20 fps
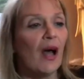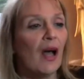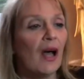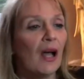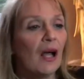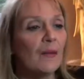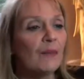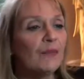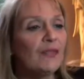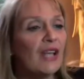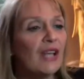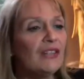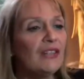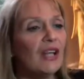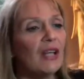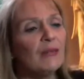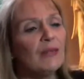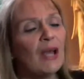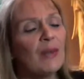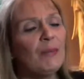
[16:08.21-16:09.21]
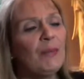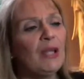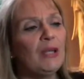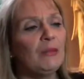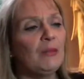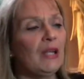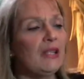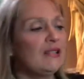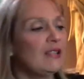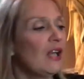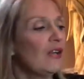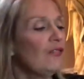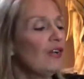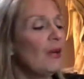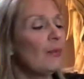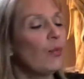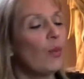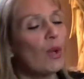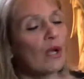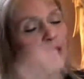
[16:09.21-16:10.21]
Danielle, I'm not beating myself
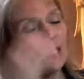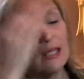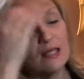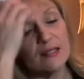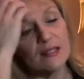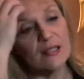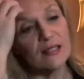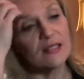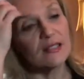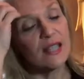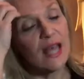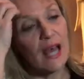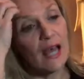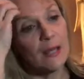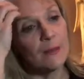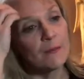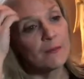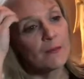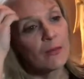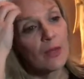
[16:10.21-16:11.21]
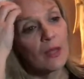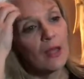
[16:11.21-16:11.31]
up. What it is that